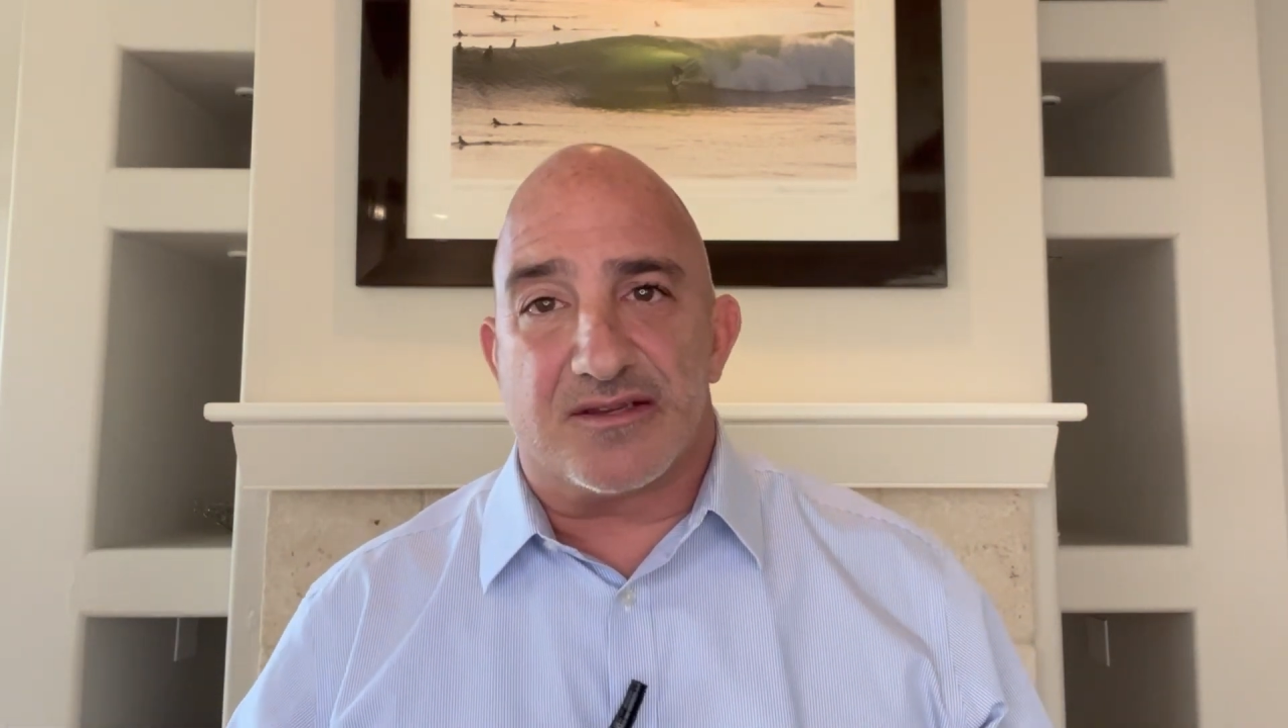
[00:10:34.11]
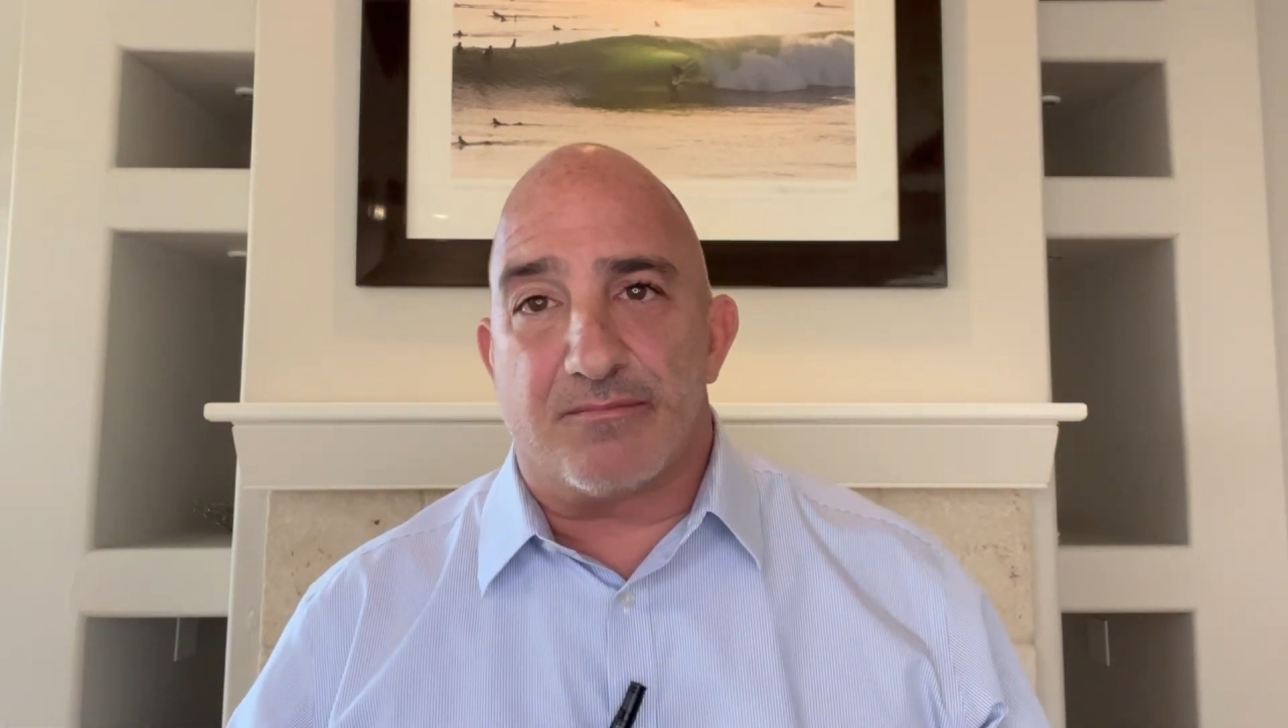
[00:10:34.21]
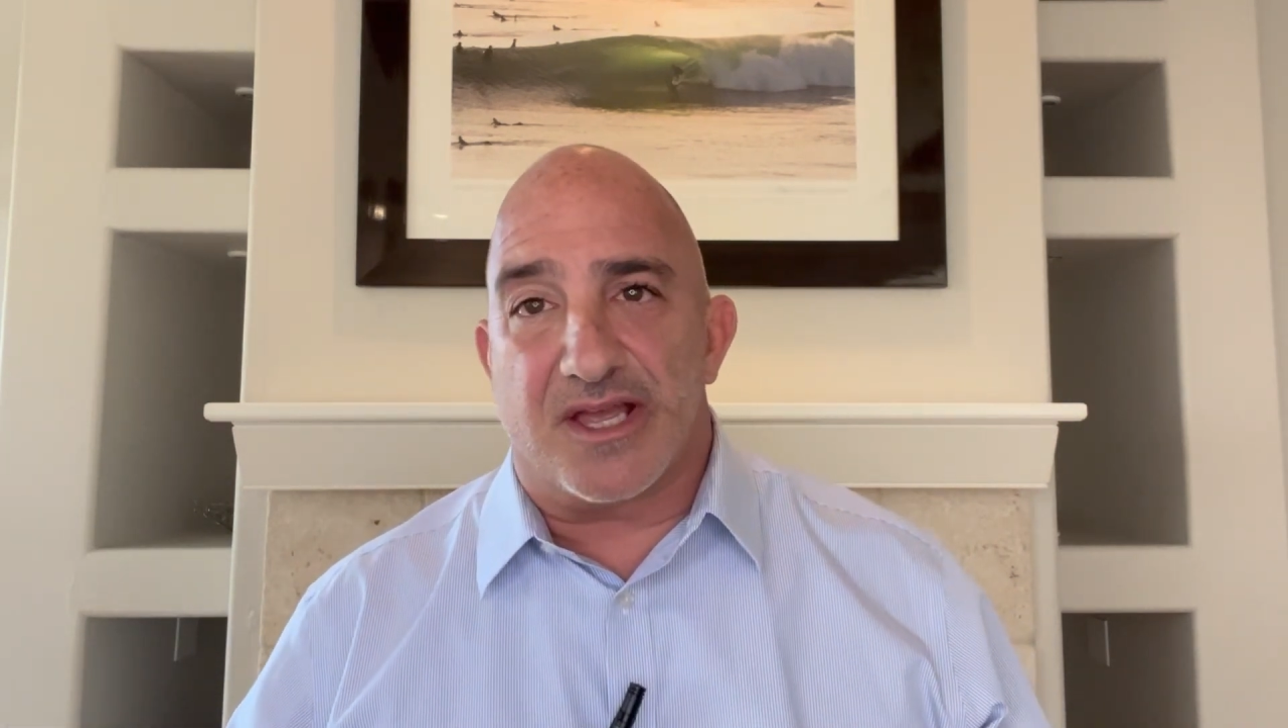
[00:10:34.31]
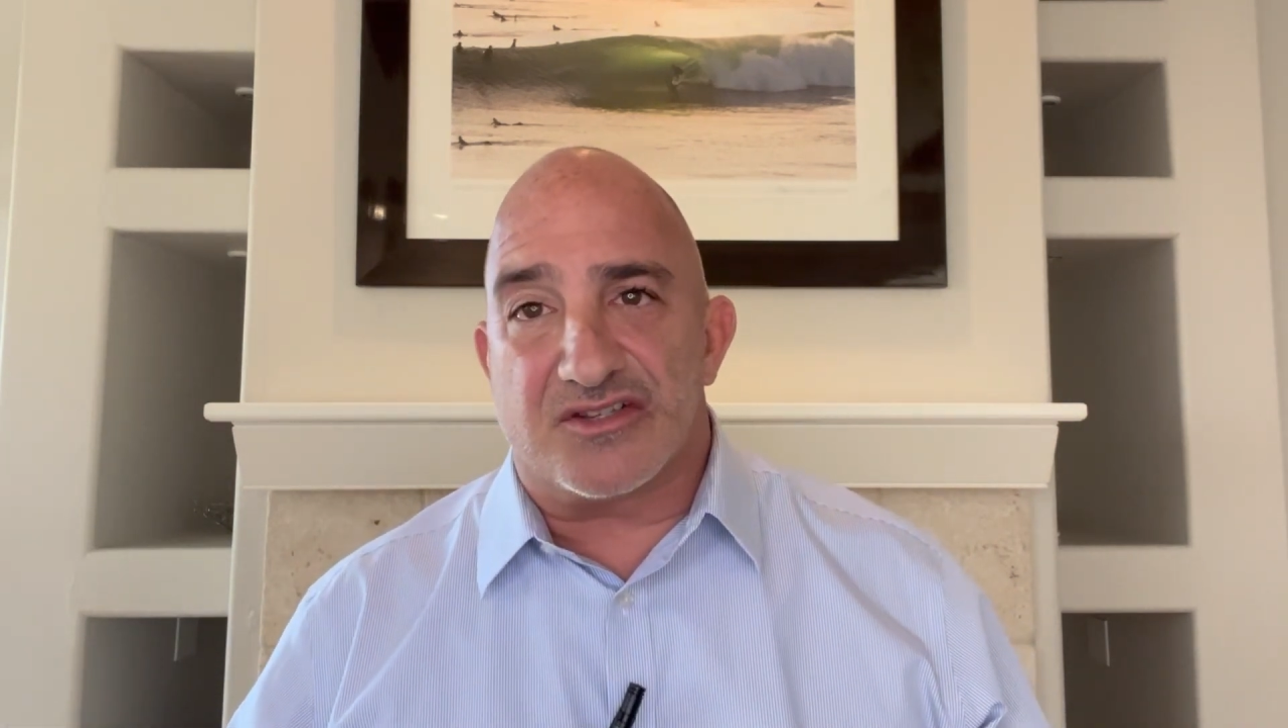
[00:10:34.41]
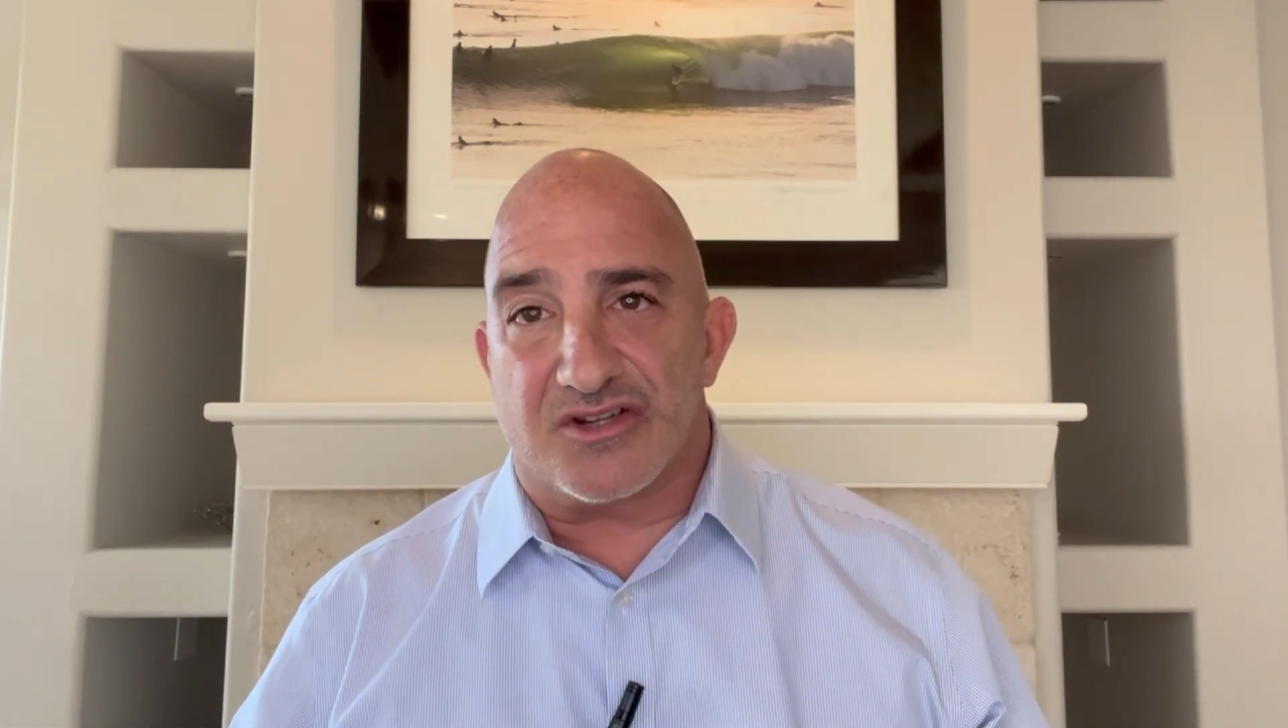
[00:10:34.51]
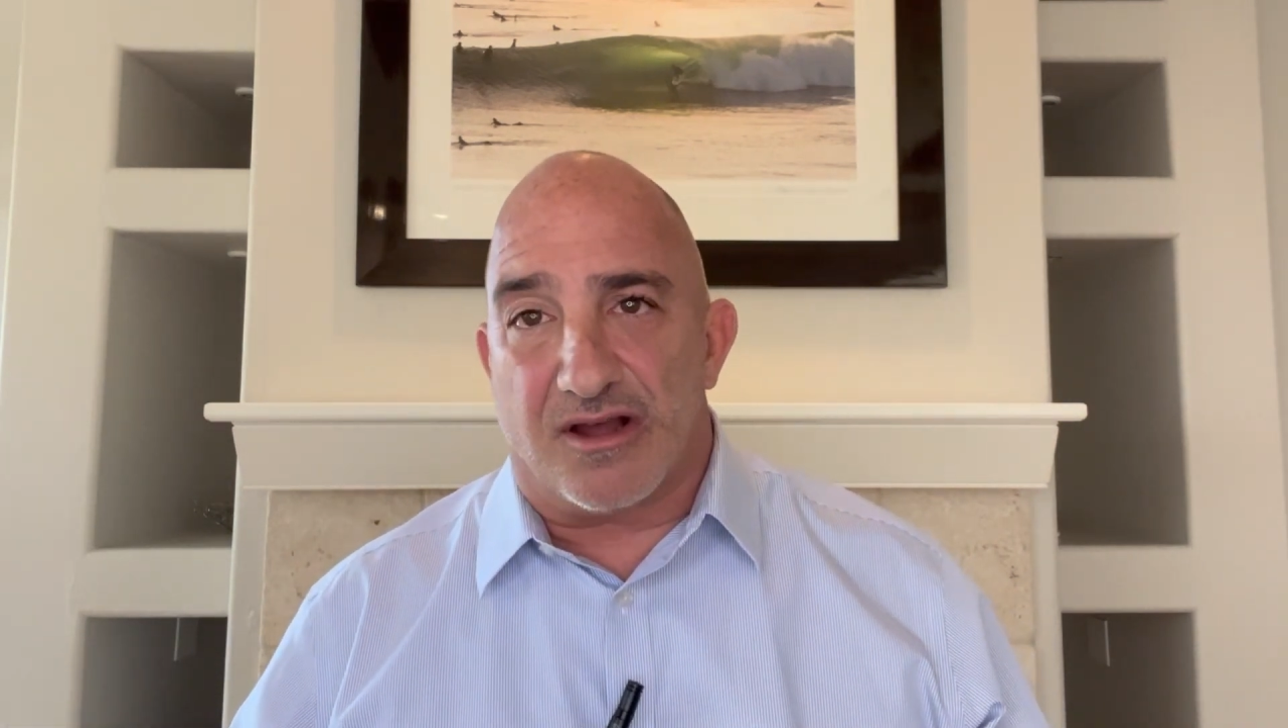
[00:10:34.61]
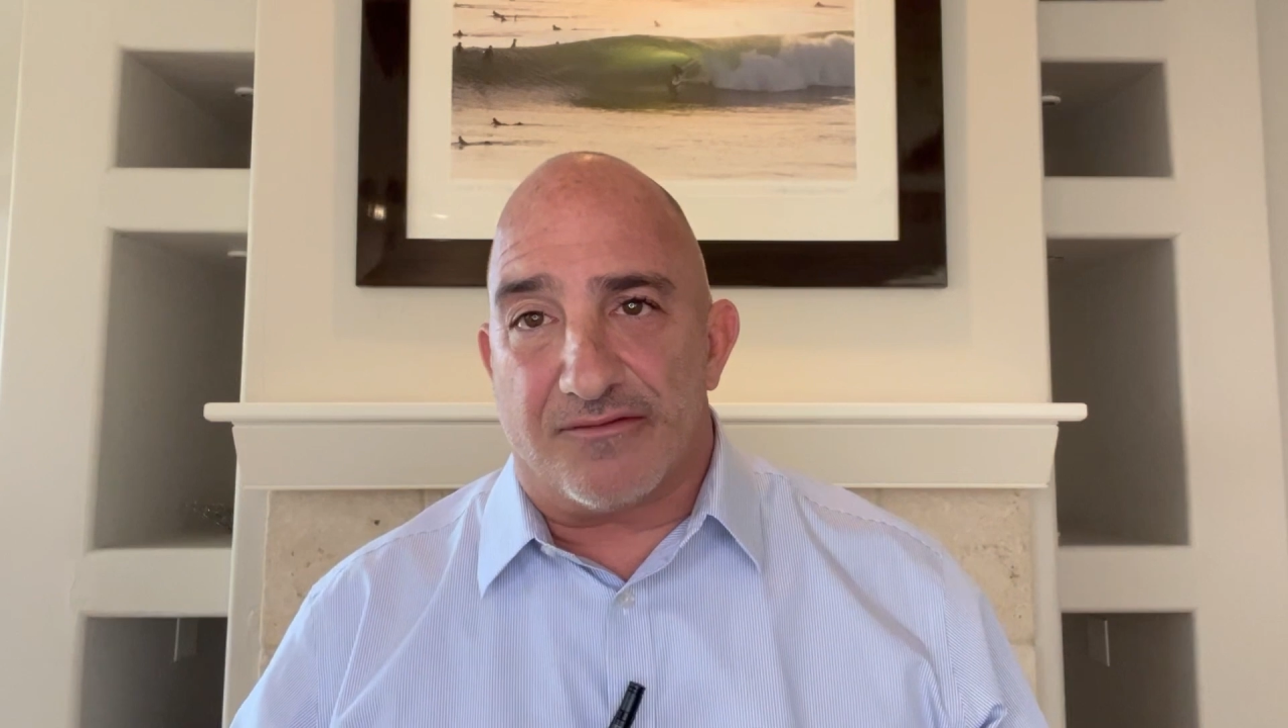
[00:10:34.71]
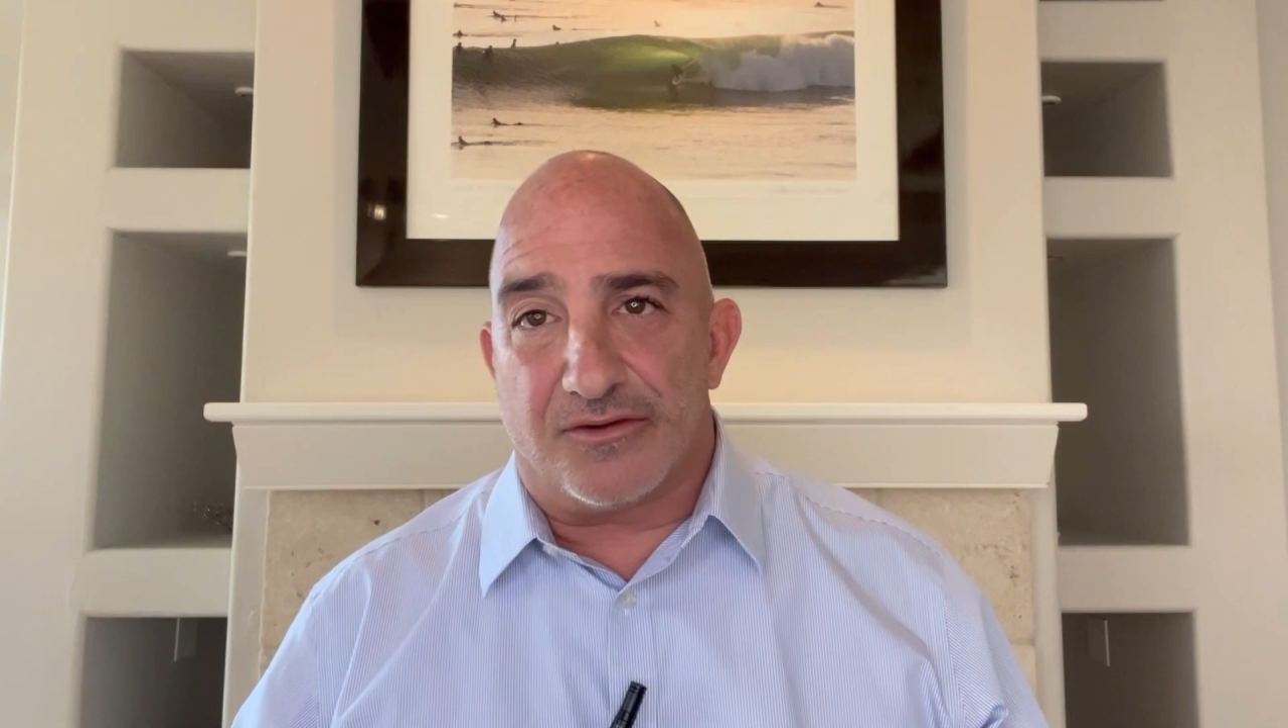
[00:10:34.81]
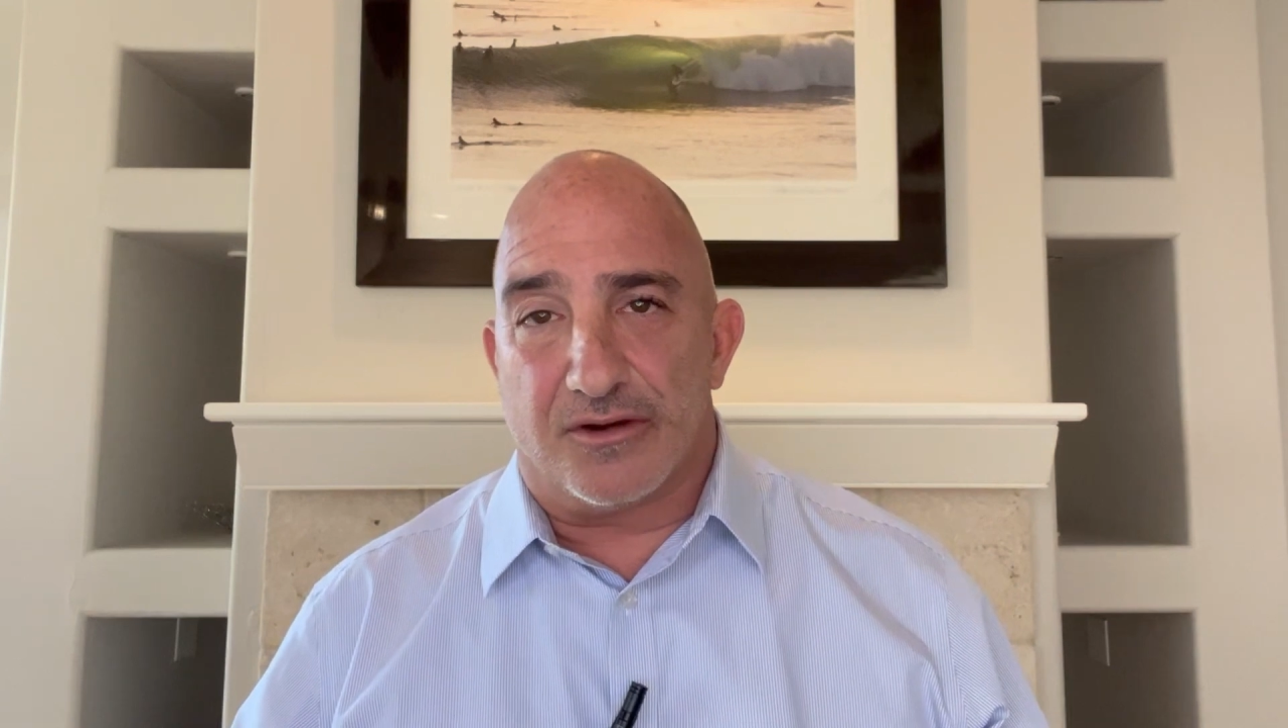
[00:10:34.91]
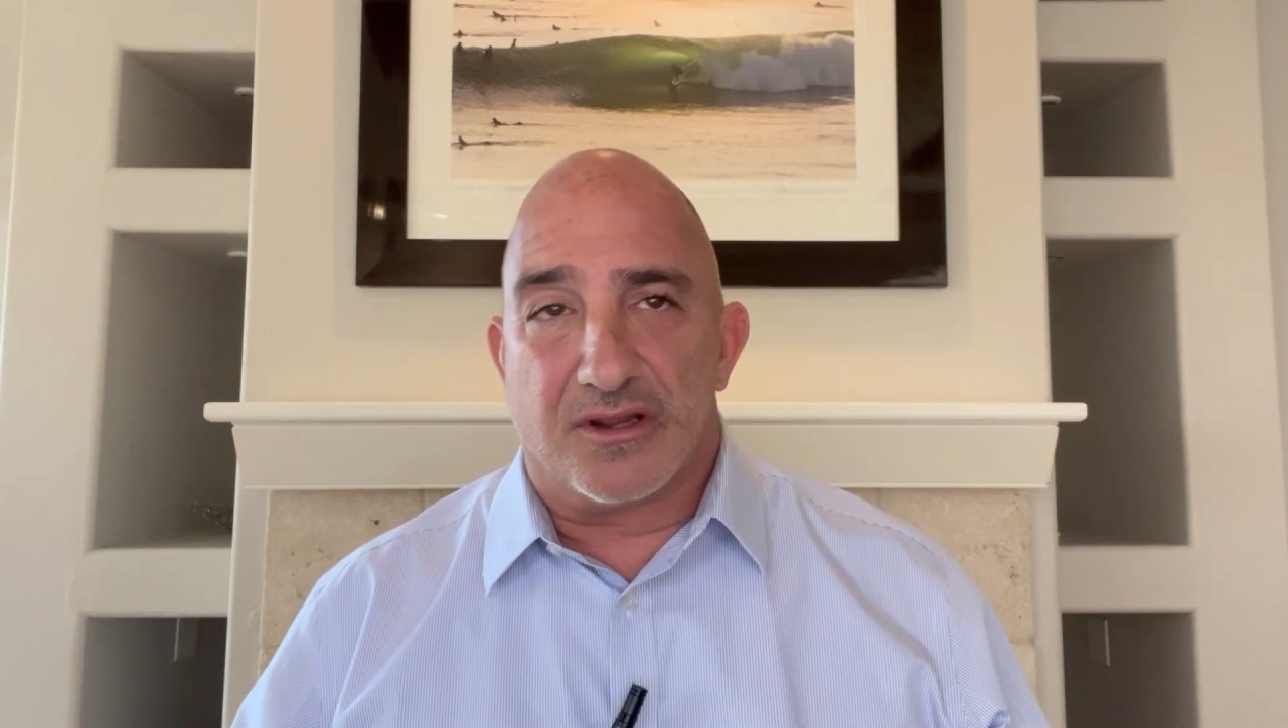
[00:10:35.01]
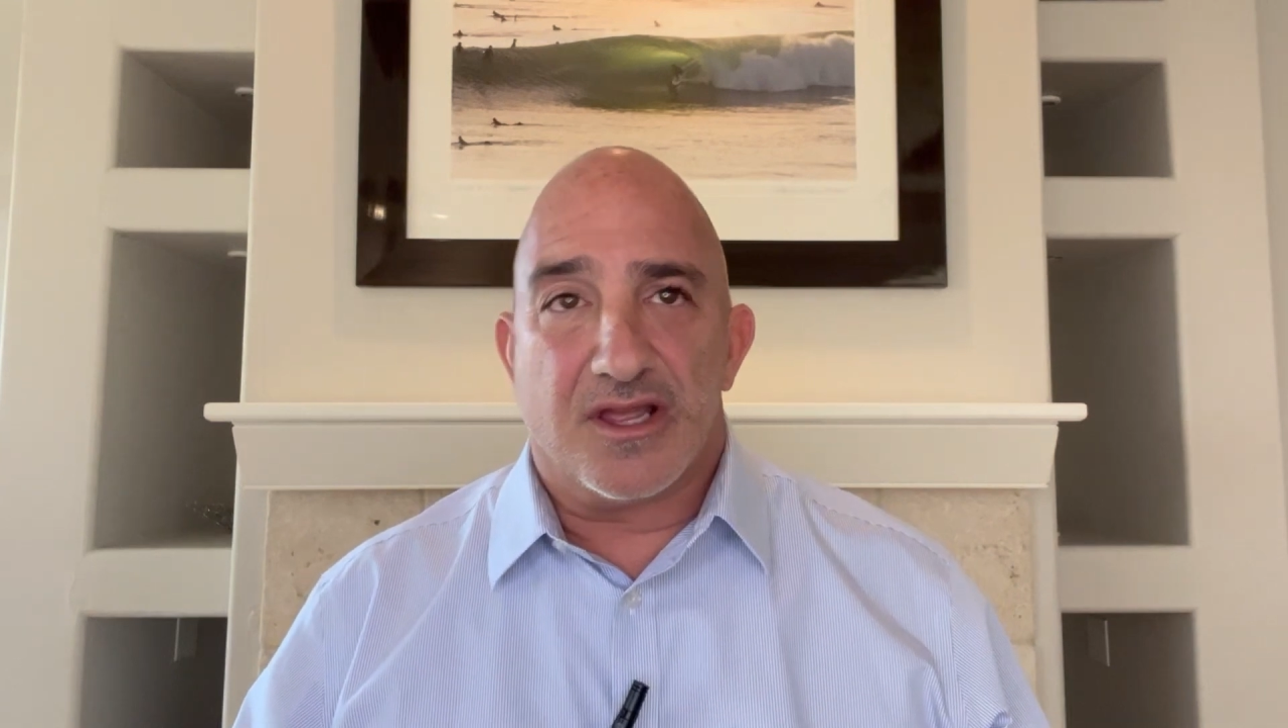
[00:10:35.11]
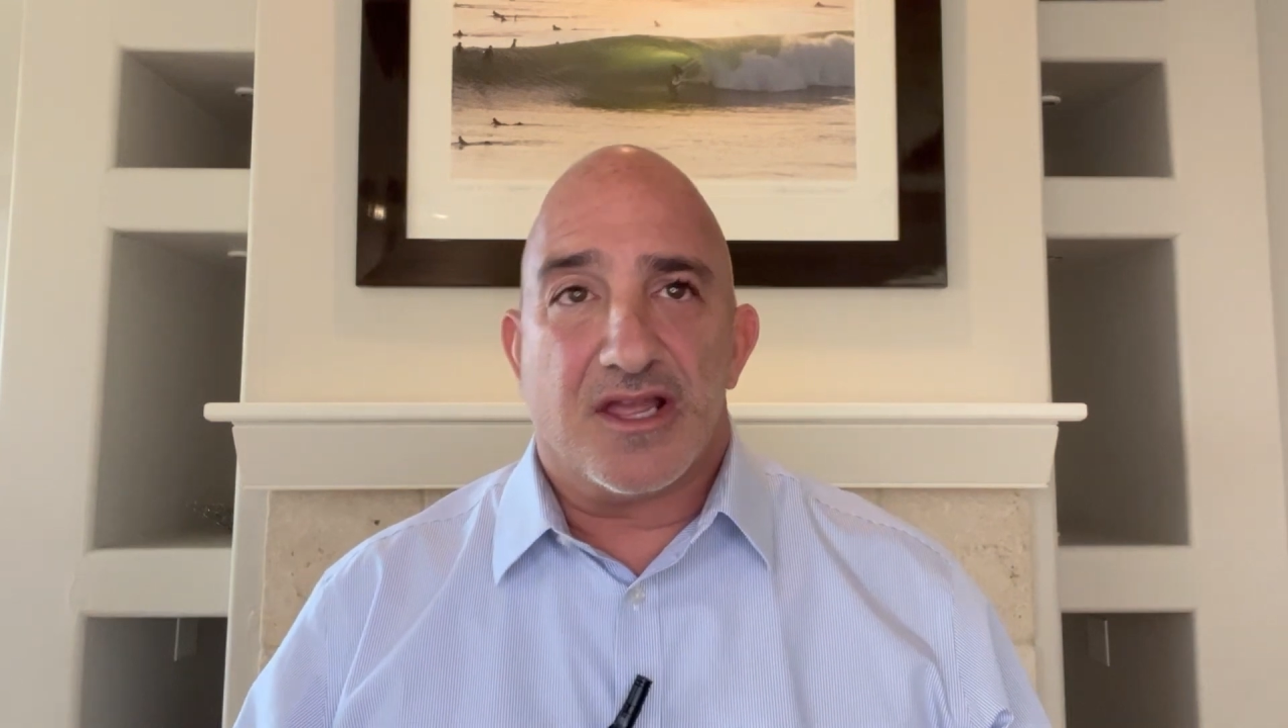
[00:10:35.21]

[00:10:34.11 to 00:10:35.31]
and best offer,